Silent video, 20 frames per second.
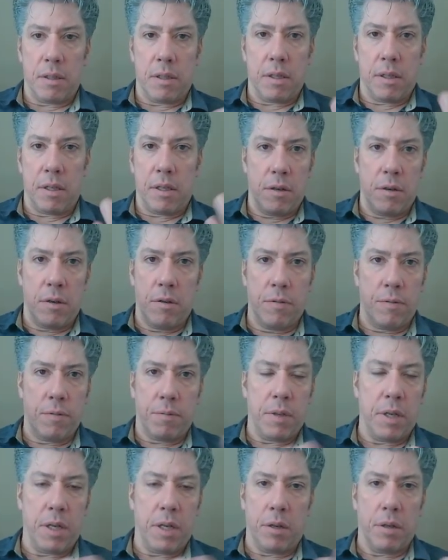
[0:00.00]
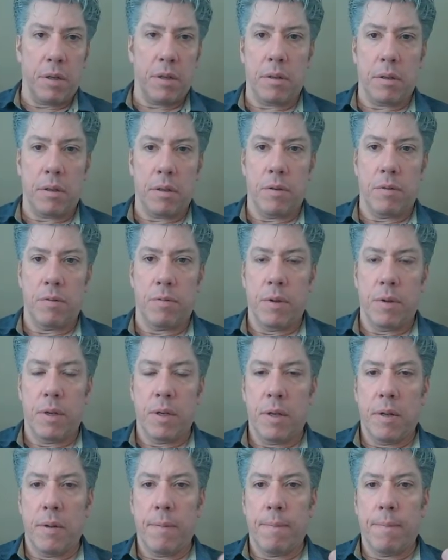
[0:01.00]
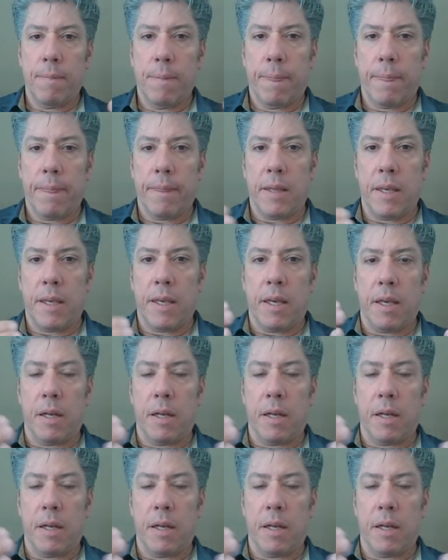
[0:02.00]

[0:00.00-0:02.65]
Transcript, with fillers: you've you know you, have